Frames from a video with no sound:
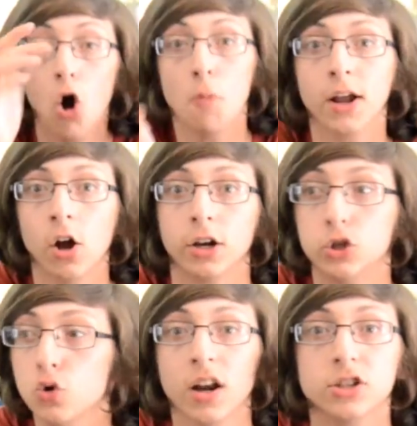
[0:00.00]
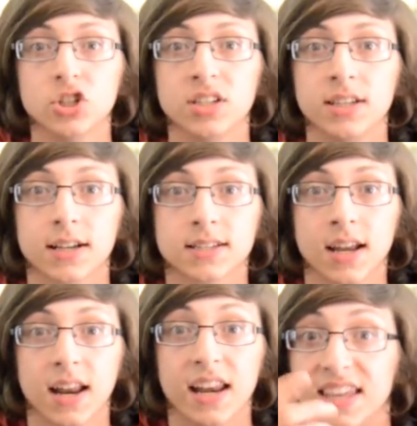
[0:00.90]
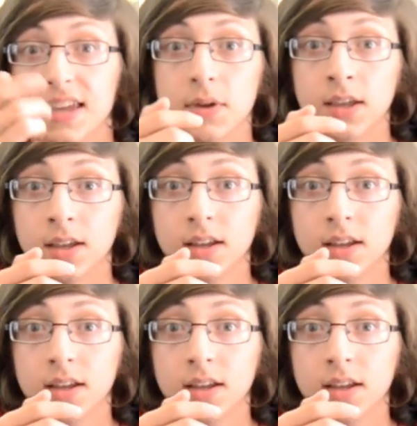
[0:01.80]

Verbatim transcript: my god, you got a G T X ten eighty, gimme,